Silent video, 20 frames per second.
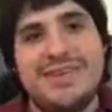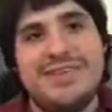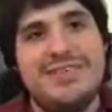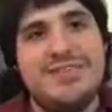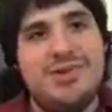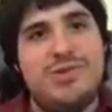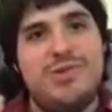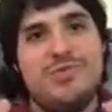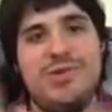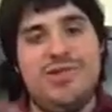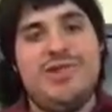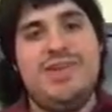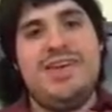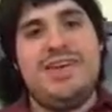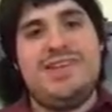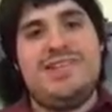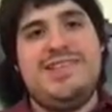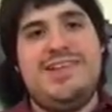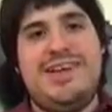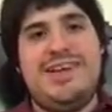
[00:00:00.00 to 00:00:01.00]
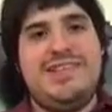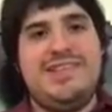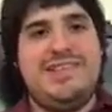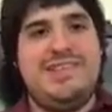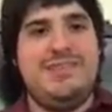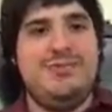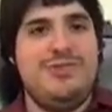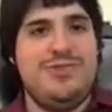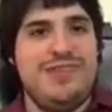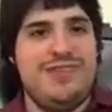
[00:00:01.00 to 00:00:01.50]
So I'm really excited to
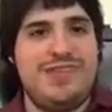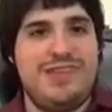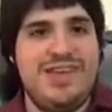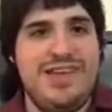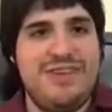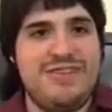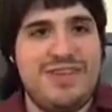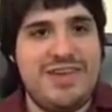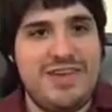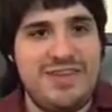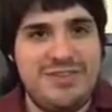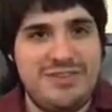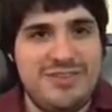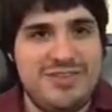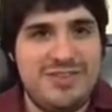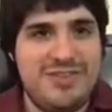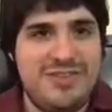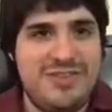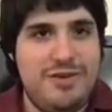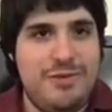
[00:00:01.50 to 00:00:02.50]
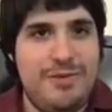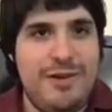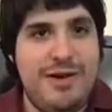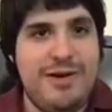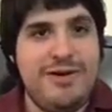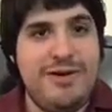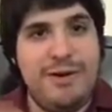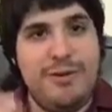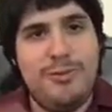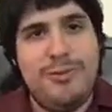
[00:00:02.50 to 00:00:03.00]
see what the Saint of Killers is all
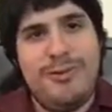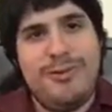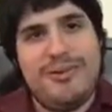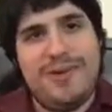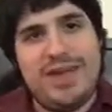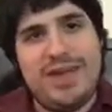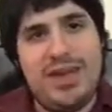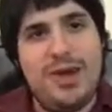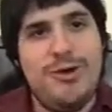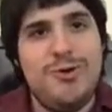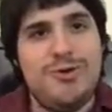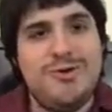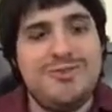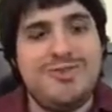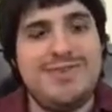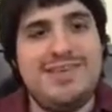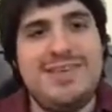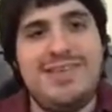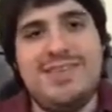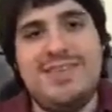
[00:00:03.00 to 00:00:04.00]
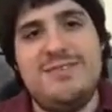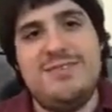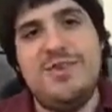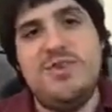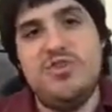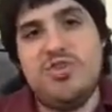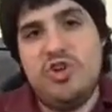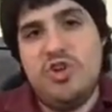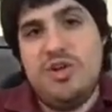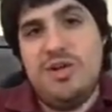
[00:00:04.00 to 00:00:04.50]
about and where it goes in the
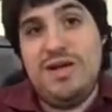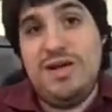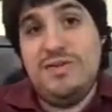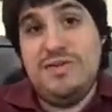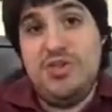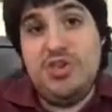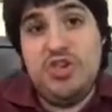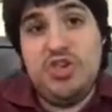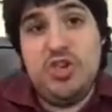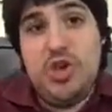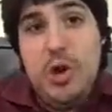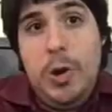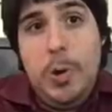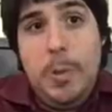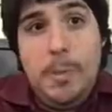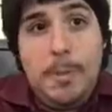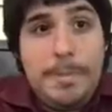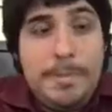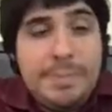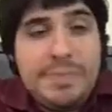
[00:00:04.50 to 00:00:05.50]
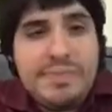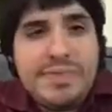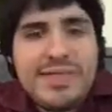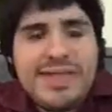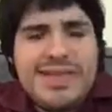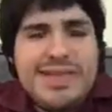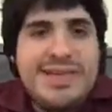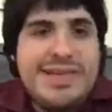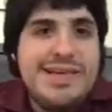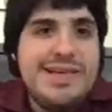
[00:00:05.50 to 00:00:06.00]
future of the show.
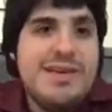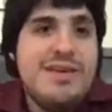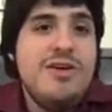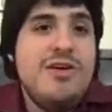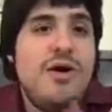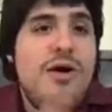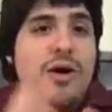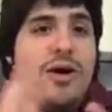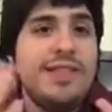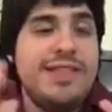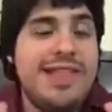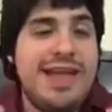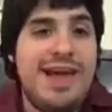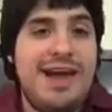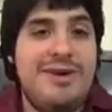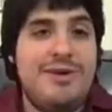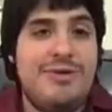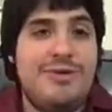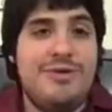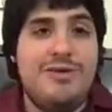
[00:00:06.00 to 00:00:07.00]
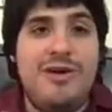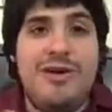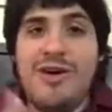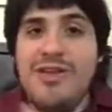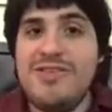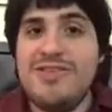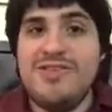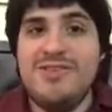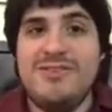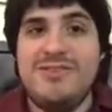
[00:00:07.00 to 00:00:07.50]
Now,
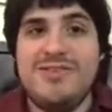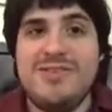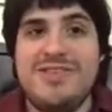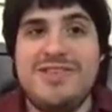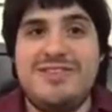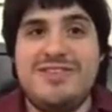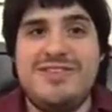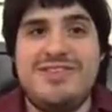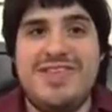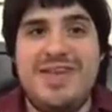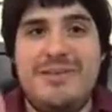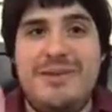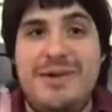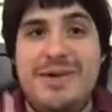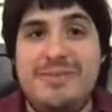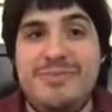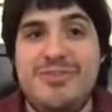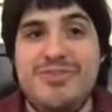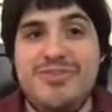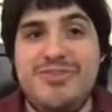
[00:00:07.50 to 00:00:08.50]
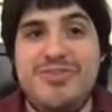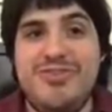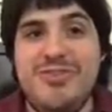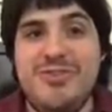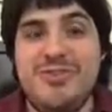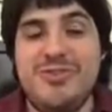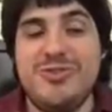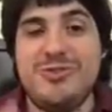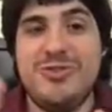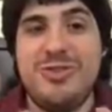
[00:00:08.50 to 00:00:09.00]
also what was interesting about episode
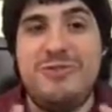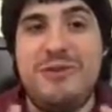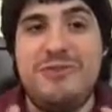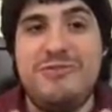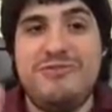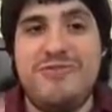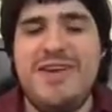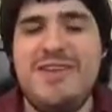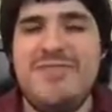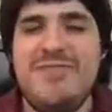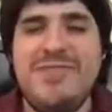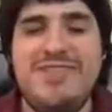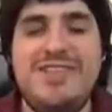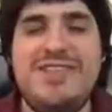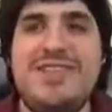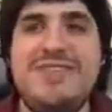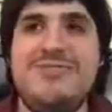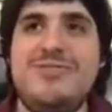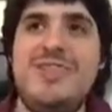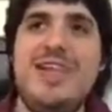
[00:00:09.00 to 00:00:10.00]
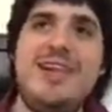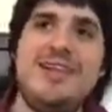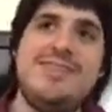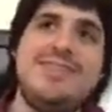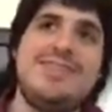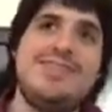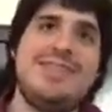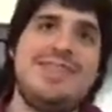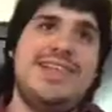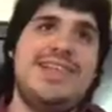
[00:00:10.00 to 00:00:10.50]
2 was one of my favorite scenes. It was
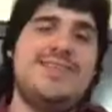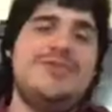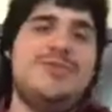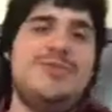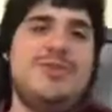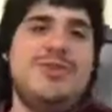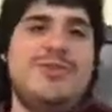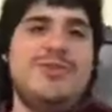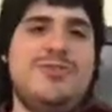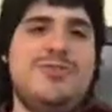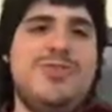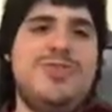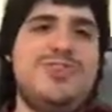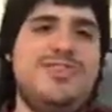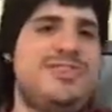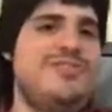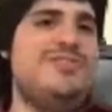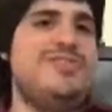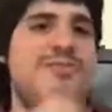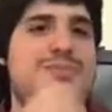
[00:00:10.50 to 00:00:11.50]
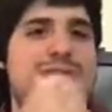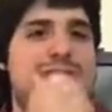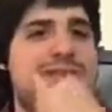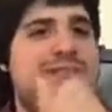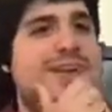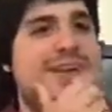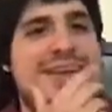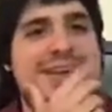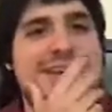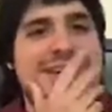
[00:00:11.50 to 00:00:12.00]
one of those scenes that just made
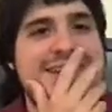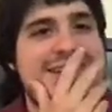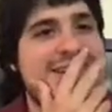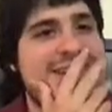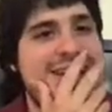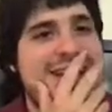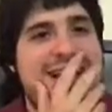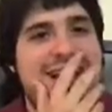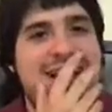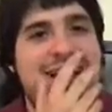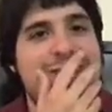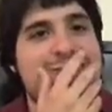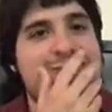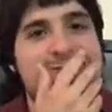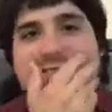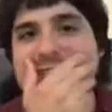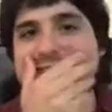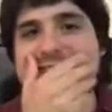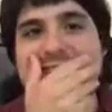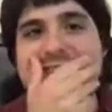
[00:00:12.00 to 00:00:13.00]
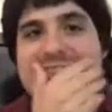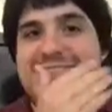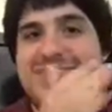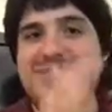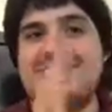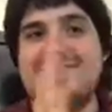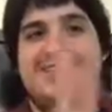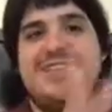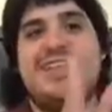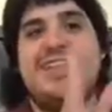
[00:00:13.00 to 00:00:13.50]
you like,
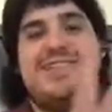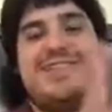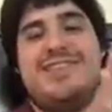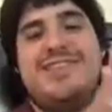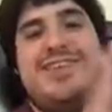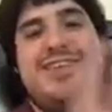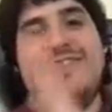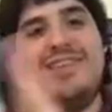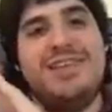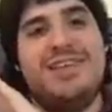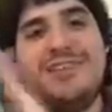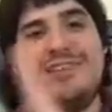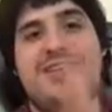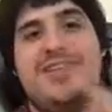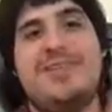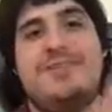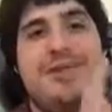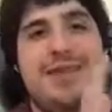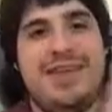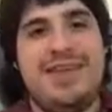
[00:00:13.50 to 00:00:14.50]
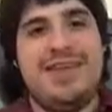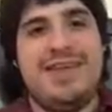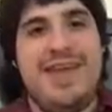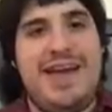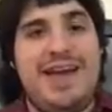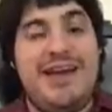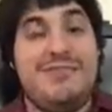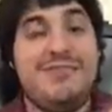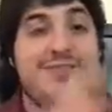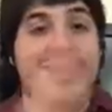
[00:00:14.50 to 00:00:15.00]
this is a knit scene that's going to make you
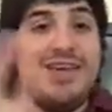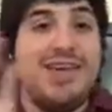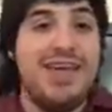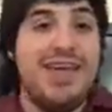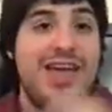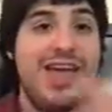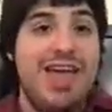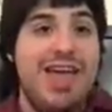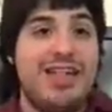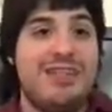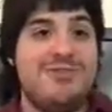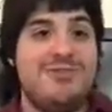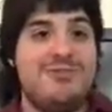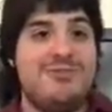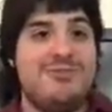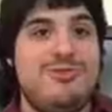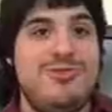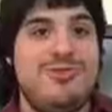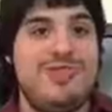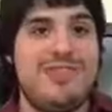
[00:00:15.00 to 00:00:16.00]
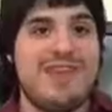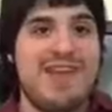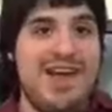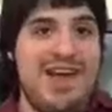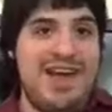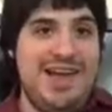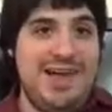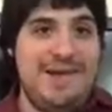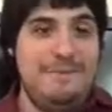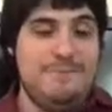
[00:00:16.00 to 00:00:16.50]
laugh. And it where this
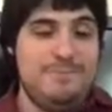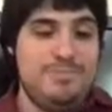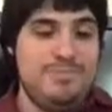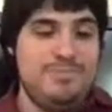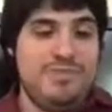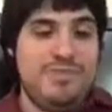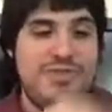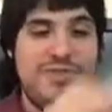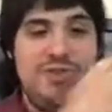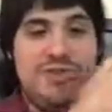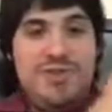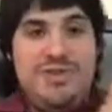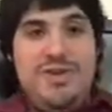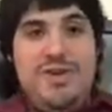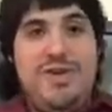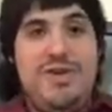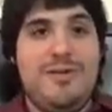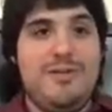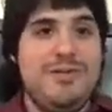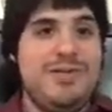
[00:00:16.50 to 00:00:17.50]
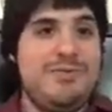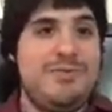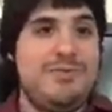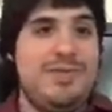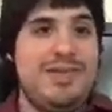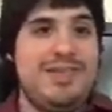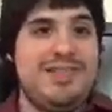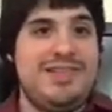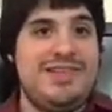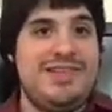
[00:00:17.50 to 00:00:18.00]
guy, whose arm is
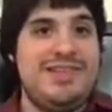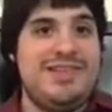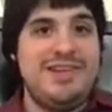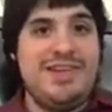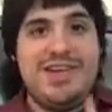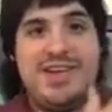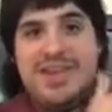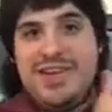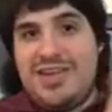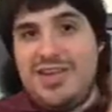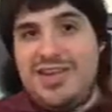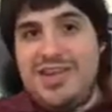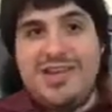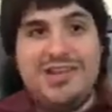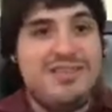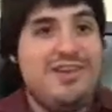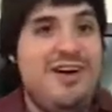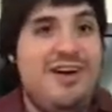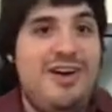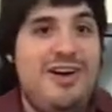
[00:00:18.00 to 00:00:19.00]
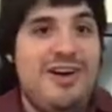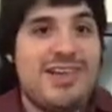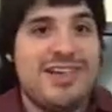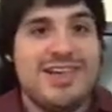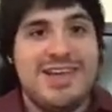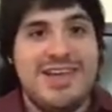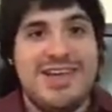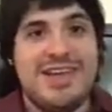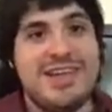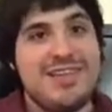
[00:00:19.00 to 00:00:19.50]
beaten, is
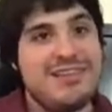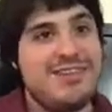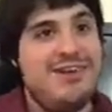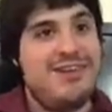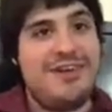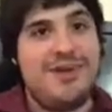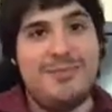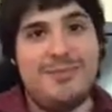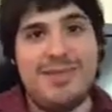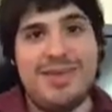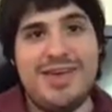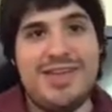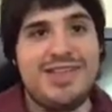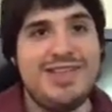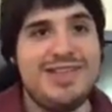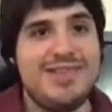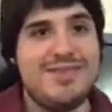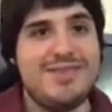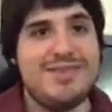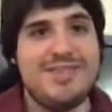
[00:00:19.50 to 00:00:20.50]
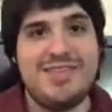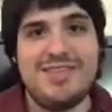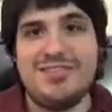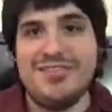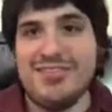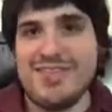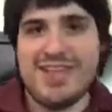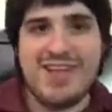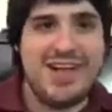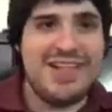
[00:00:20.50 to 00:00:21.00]
gone, he's all bleeding because he
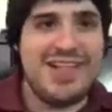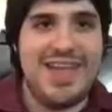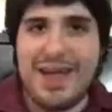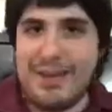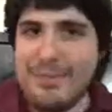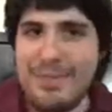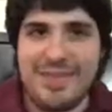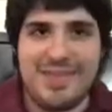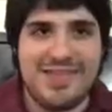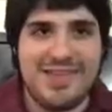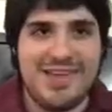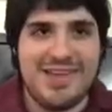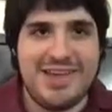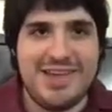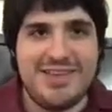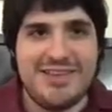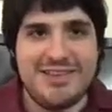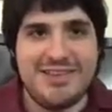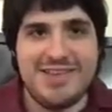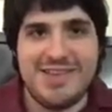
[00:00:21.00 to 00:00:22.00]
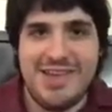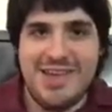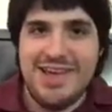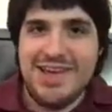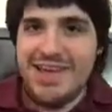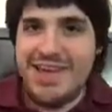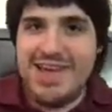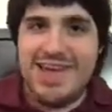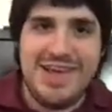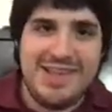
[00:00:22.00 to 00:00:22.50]
just got attacked by the Saint of Killers.
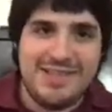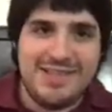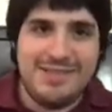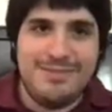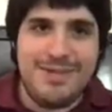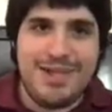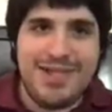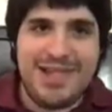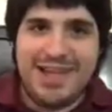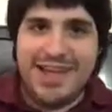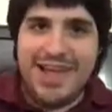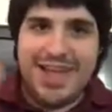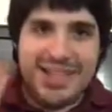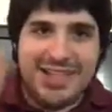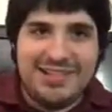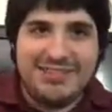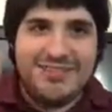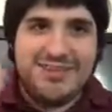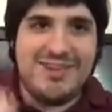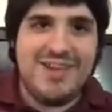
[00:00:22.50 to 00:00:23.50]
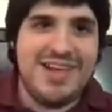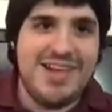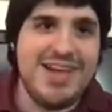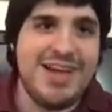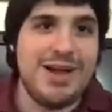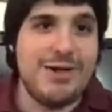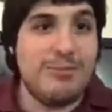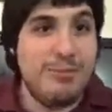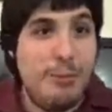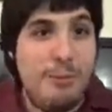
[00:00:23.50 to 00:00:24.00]
He has some money, and he's trying to
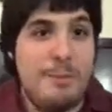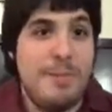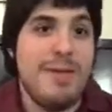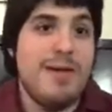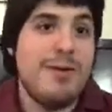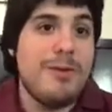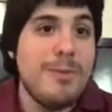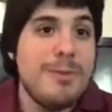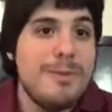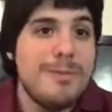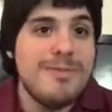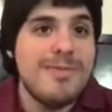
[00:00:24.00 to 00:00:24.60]
get a root beer.